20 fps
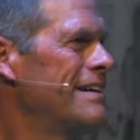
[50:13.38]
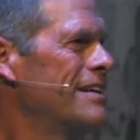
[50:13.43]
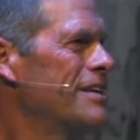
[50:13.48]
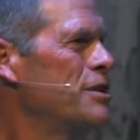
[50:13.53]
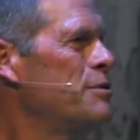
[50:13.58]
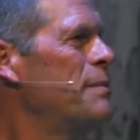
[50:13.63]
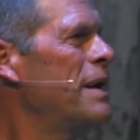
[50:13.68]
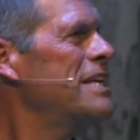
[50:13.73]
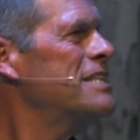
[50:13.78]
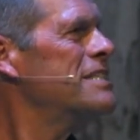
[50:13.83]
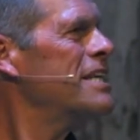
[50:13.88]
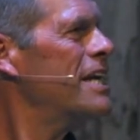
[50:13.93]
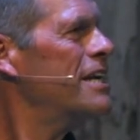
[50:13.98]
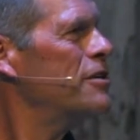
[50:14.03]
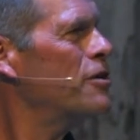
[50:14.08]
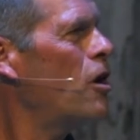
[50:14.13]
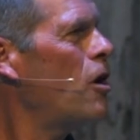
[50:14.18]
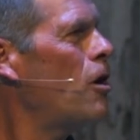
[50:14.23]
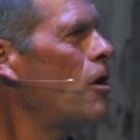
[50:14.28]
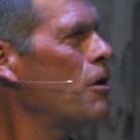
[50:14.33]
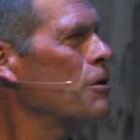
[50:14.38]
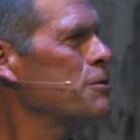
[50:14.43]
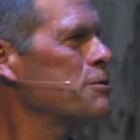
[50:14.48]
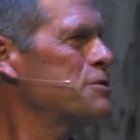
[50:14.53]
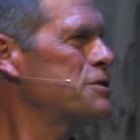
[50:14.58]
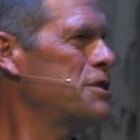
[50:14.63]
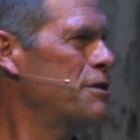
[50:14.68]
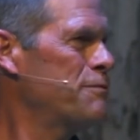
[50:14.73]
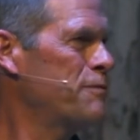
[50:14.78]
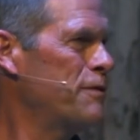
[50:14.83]
You may say it in all
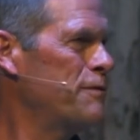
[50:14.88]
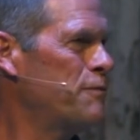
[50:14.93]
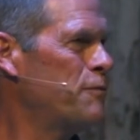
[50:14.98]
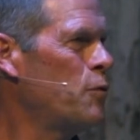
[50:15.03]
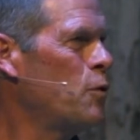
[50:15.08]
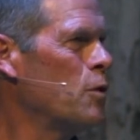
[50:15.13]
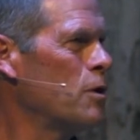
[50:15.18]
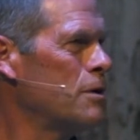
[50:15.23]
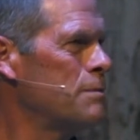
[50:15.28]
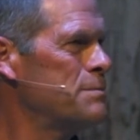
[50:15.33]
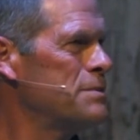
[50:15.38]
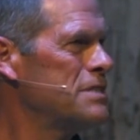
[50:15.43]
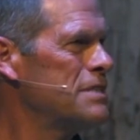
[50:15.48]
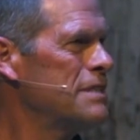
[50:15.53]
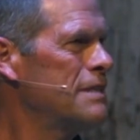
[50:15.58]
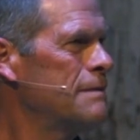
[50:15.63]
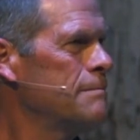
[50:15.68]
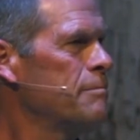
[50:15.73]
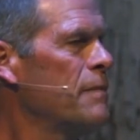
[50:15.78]
those different forms.